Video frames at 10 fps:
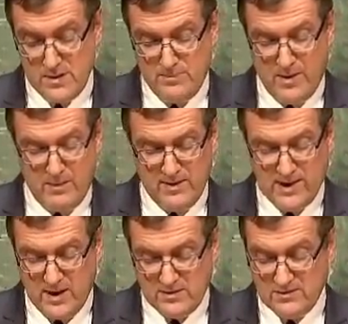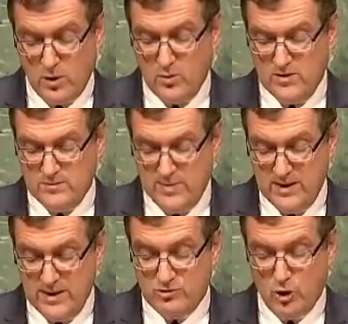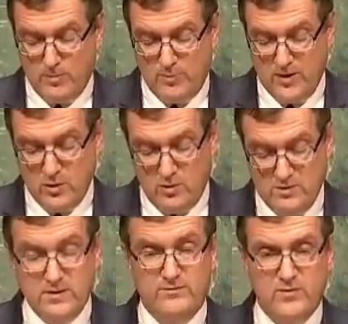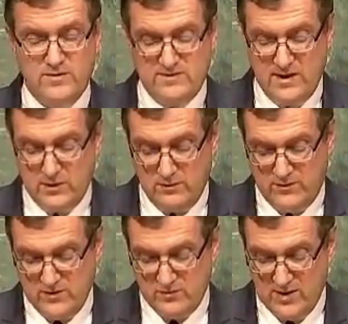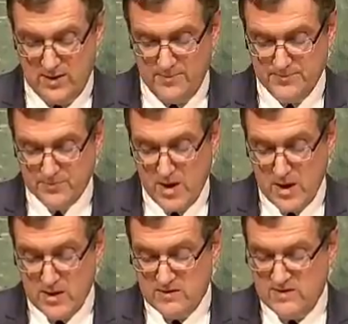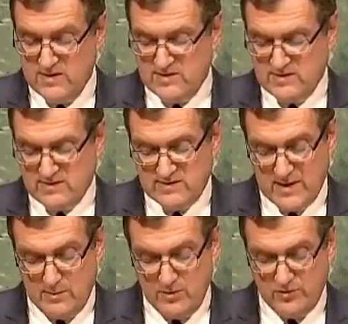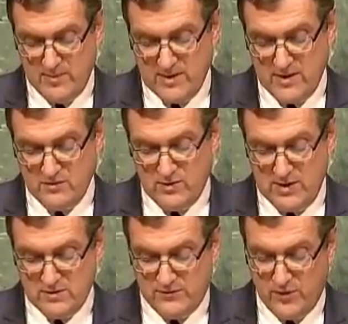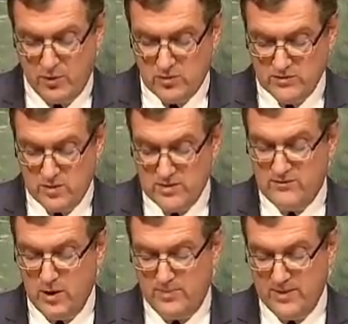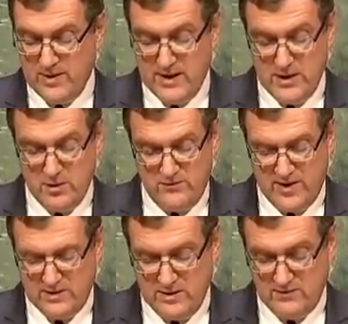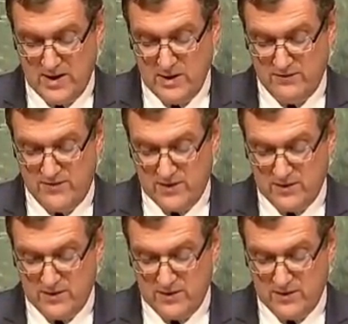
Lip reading: and public health has always been a top priority for the State of Israel. Since its establishment, Israel has focused on developing innovative and